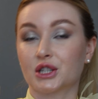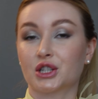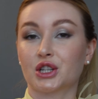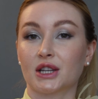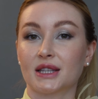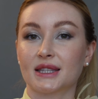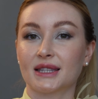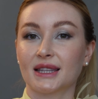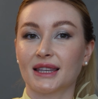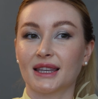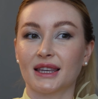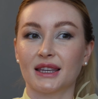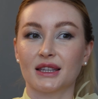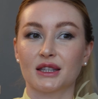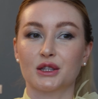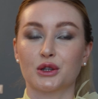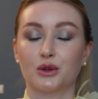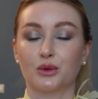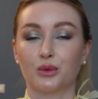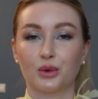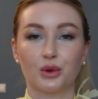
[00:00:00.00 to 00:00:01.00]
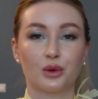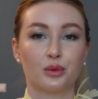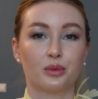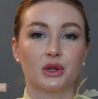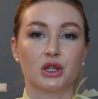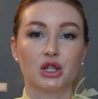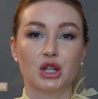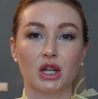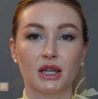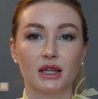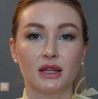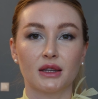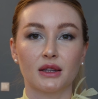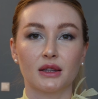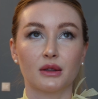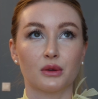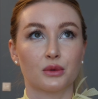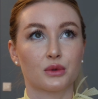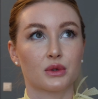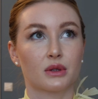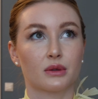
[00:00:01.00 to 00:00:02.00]
just in case you will be
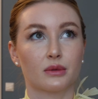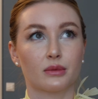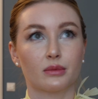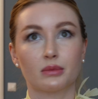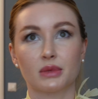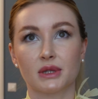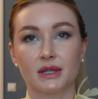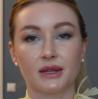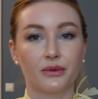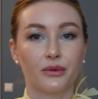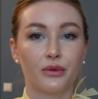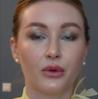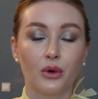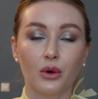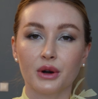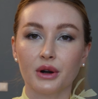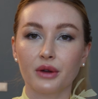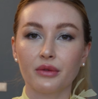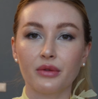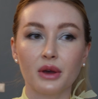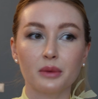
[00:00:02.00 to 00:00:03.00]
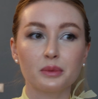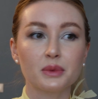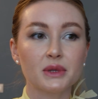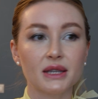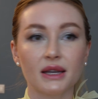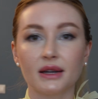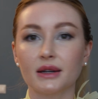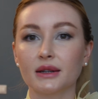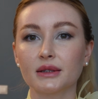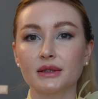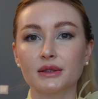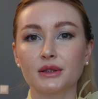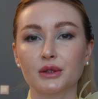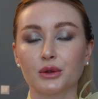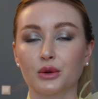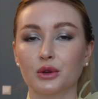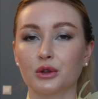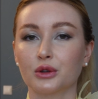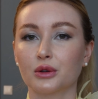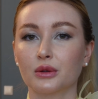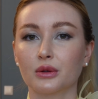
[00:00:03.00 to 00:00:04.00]
checking on Sephora website,
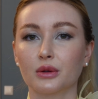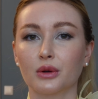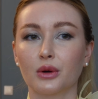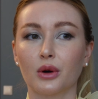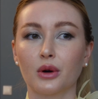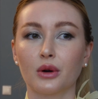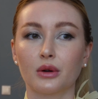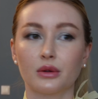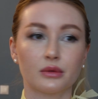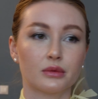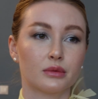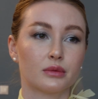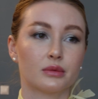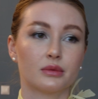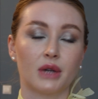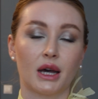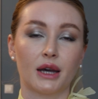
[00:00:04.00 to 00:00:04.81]
or you'll go,